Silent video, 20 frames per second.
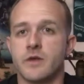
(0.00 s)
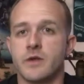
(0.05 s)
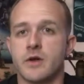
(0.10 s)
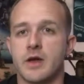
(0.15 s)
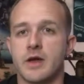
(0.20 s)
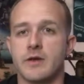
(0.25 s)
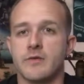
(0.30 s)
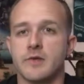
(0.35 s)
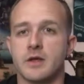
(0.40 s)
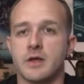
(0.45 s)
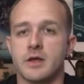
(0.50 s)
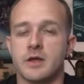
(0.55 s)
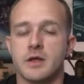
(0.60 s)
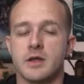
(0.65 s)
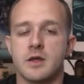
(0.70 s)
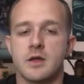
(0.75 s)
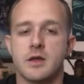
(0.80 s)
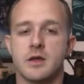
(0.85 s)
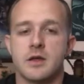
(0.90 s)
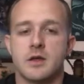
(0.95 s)
you know, having
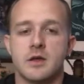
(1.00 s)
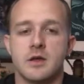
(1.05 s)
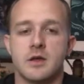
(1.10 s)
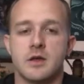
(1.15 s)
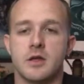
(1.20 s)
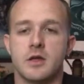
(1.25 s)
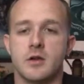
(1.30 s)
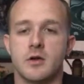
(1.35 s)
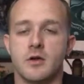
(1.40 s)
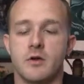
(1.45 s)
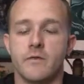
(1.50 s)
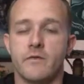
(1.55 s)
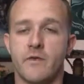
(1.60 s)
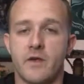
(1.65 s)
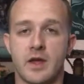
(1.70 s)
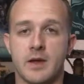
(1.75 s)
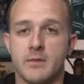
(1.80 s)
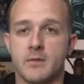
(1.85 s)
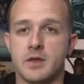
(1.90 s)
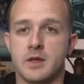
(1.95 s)
a
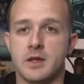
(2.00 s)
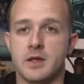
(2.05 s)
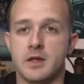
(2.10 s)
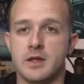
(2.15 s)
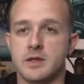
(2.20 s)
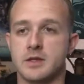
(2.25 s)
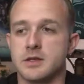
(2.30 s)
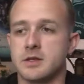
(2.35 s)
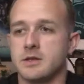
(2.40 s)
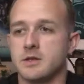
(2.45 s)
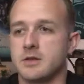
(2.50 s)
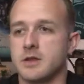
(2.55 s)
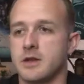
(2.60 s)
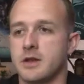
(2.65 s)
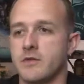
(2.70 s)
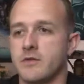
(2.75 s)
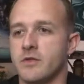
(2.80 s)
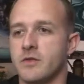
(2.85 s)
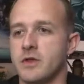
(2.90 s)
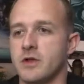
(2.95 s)
family and
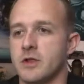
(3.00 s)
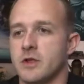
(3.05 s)
everything.